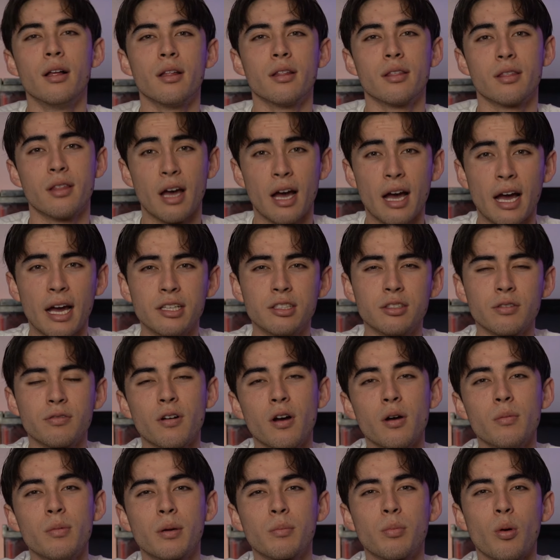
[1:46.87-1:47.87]
The
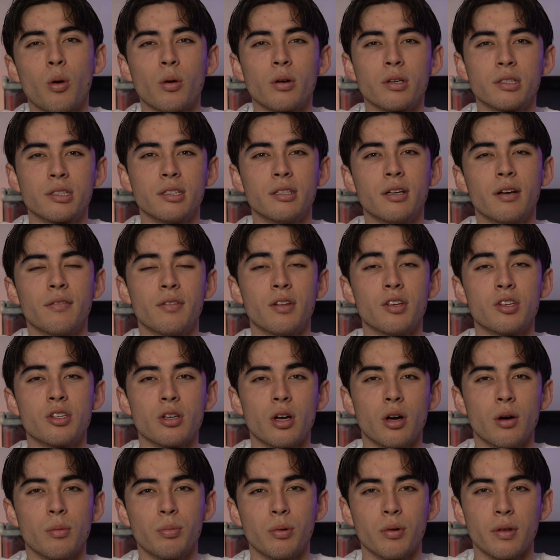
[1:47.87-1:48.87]
hydrophobic portion of the
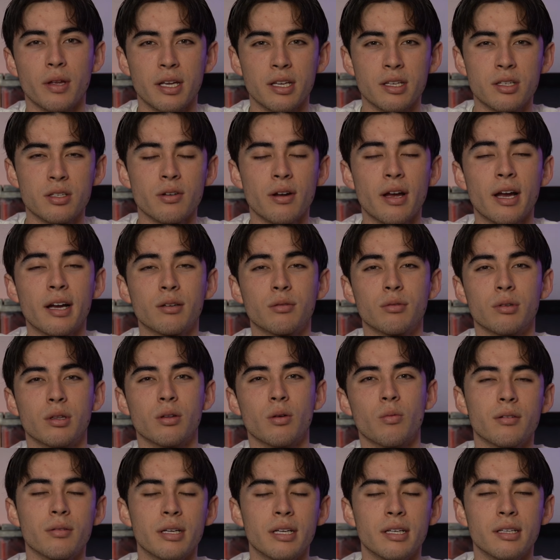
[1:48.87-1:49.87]
soap will interact with
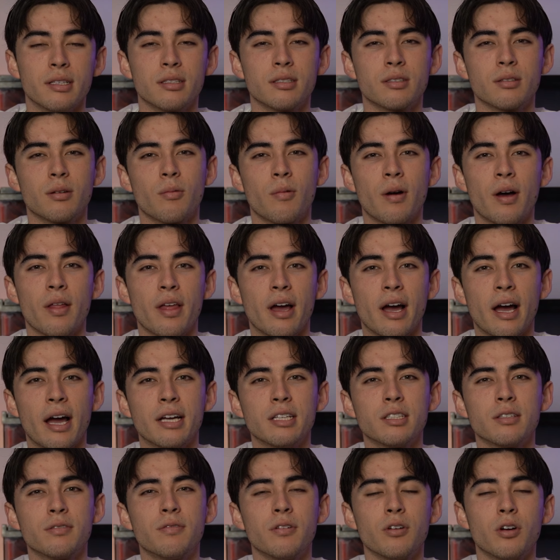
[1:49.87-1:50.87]
the grease, while the
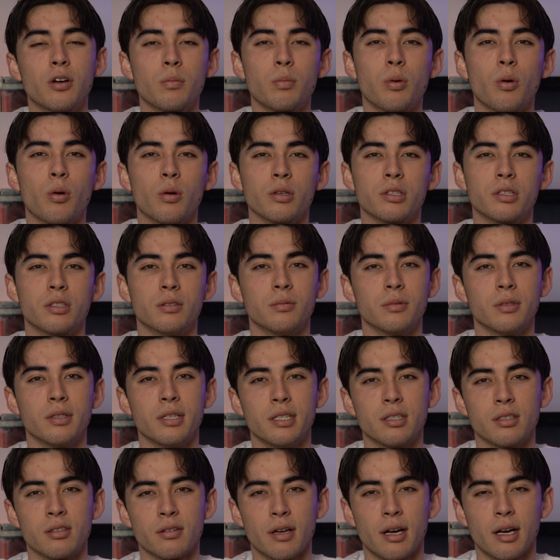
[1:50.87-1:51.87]
hydrophilic portion will
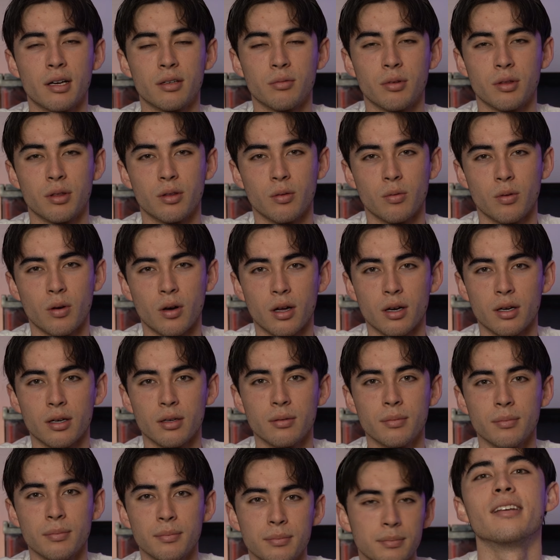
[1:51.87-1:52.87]
interact with the water.
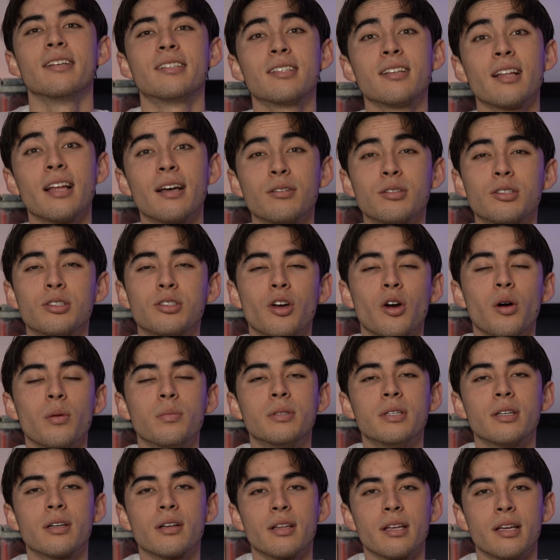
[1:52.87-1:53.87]
This allows
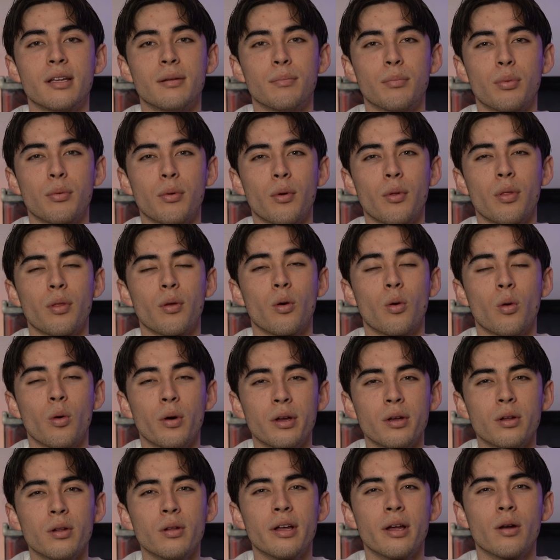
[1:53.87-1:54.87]
soap to clean both
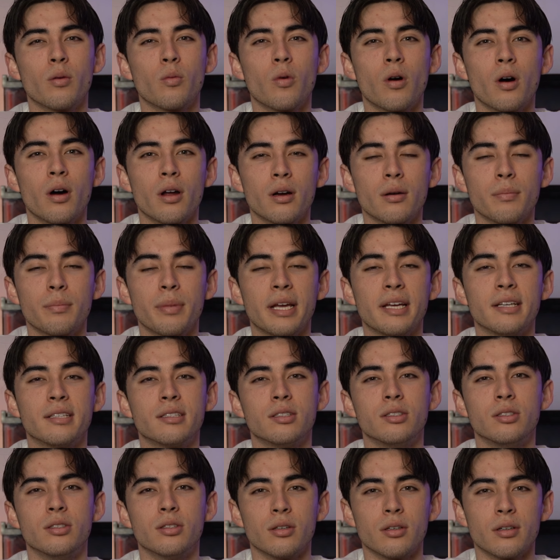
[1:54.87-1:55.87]
oil and
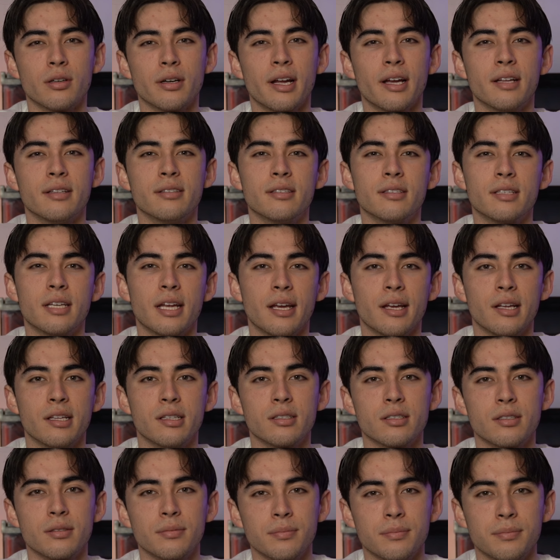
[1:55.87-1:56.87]
water-based dirt and
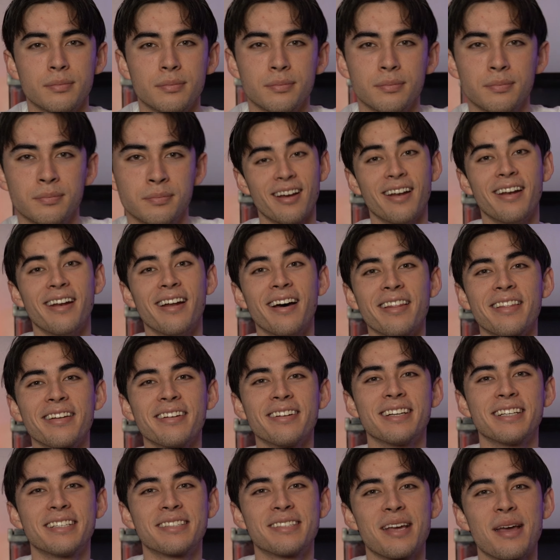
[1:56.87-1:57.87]
stains.
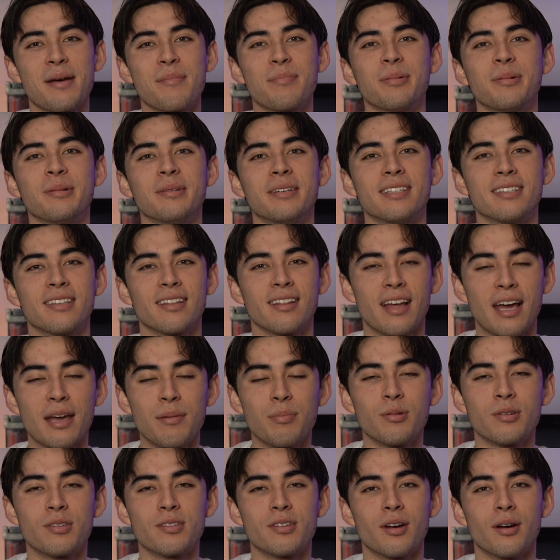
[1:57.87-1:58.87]
Another example is
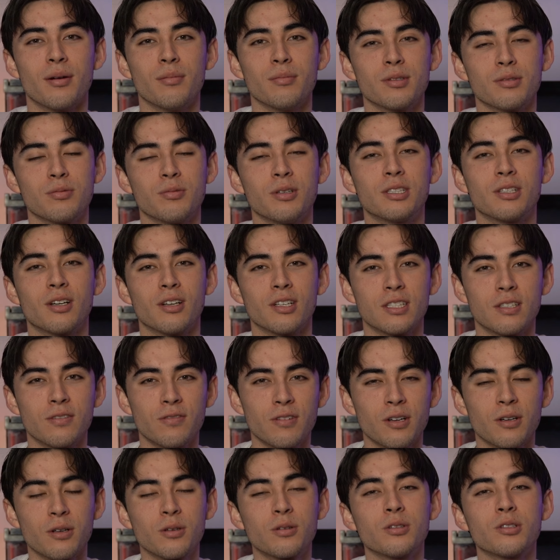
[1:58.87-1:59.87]
liposomes, which are
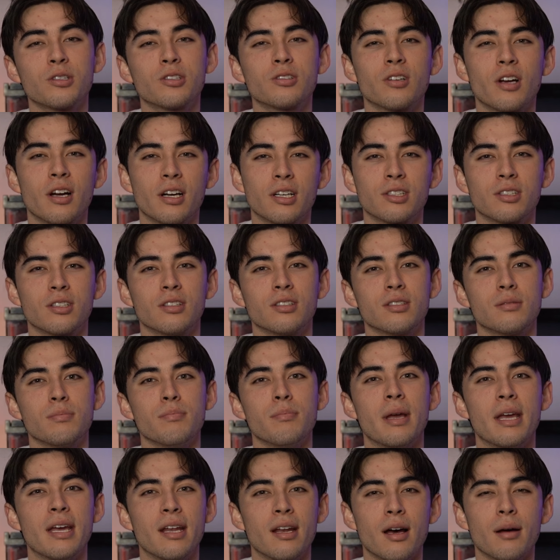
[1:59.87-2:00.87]
spherical structures
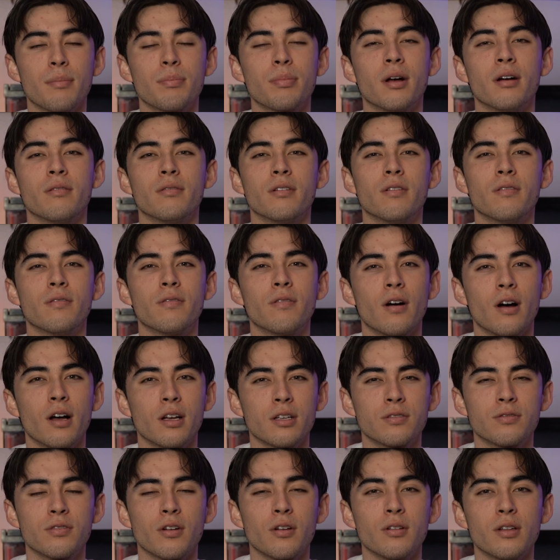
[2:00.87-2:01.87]
made up of a
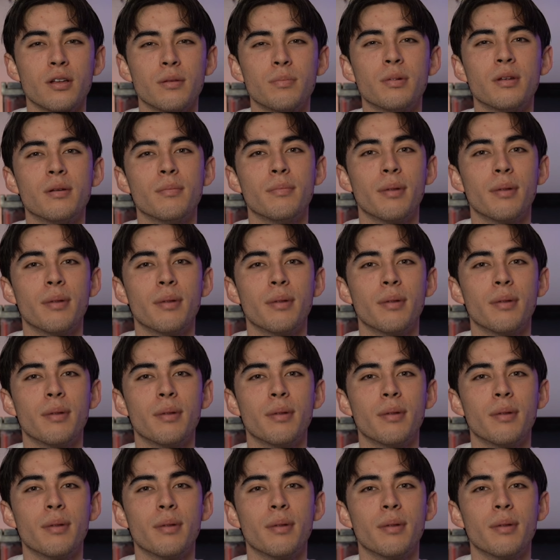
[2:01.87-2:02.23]
phospholipid